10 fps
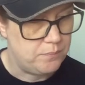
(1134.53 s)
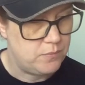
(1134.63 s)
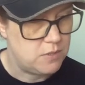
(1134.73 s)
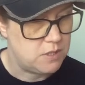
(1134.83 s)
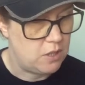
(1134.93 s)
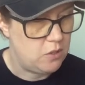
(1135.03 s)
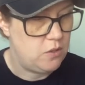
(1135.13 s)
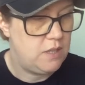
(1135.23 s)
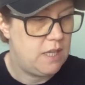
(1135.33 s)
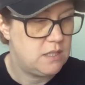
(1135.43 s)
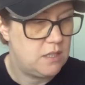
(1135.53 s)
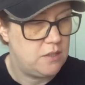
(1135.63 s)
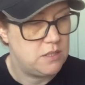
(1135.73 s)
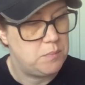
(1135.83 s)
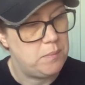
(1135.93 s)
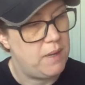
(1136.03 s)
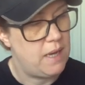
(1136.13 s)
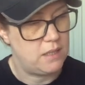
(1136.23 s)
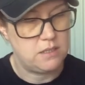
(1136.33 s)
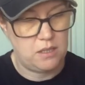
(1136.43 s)
so that's going to be
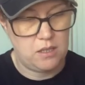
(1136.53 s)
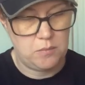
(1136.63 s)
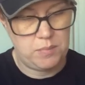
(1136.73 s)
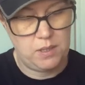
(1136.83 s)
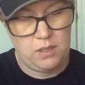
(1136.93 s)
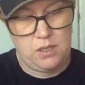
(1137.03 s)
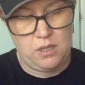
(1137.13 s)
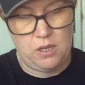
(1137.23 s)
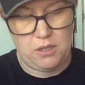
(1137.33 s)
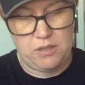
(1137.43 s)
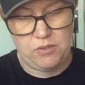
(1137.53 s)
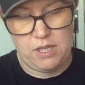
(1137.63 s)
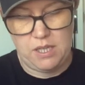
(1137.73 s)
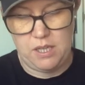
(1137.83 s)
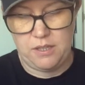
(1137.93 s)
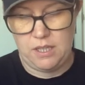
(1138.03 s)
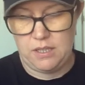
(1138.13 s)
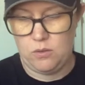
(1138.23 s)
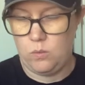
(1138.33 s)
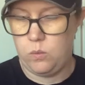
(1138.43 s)
packed up. I'll give it another
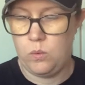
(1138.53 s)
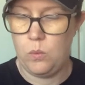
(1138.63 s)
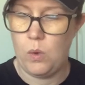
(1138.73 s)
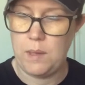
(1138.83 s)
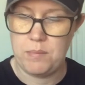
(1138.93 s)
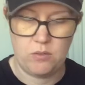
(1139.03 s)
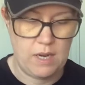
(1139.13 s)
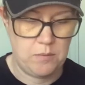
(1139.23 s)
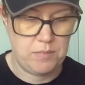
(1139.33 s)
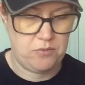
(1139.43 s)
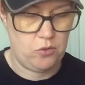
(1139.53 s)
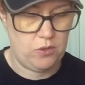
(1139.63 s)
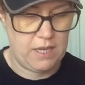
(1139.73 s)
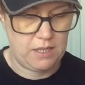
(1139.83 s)
little wipe around before that